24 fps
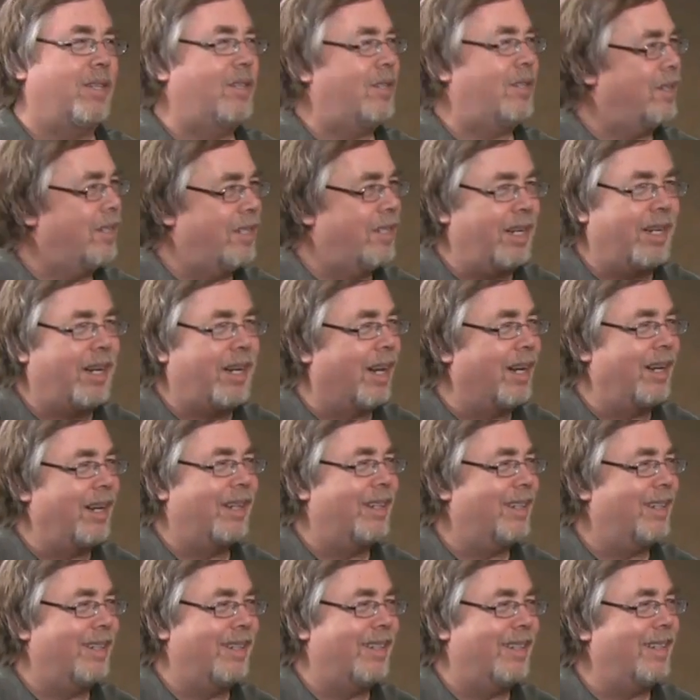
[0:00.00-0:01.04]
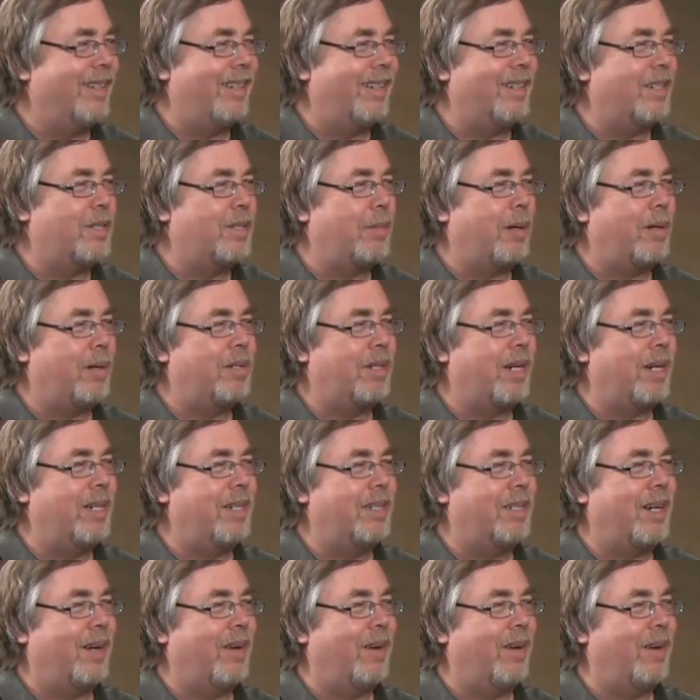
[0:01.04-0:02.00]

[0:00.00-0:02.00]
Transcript: I should have done it. I didn't have the spare change